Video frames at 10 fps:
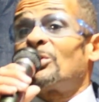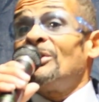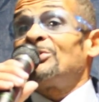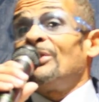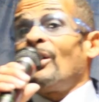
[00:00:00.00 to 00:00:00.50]

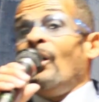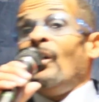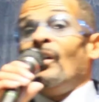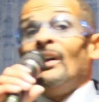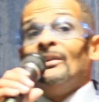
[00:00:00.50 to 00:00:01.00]
trust in
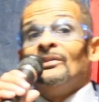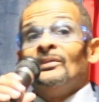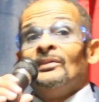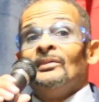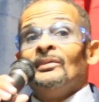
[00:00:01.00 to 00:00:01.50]
God.
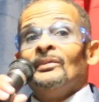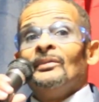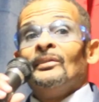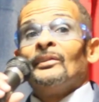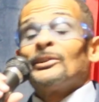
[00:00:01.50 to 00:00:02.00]

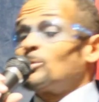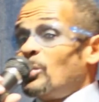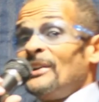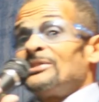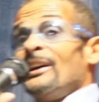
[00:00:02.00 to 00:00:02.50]
The
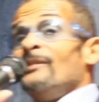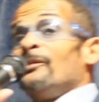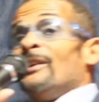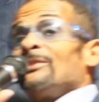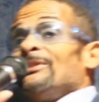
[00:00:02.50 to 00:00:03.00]

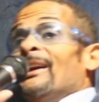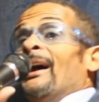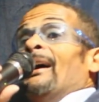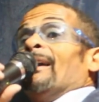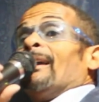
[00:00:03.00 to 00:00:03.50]
27th verse
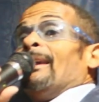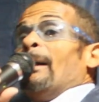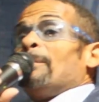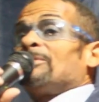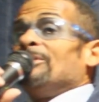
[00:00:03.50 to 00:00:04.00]
said, And the
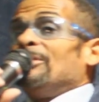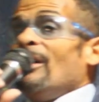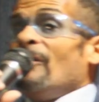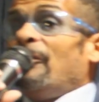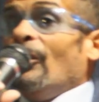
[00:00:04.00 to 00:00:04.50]
leprosy
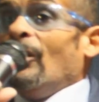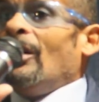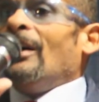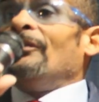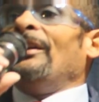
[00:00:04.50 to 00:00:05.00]

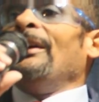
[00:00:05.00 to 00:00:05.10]
therefore of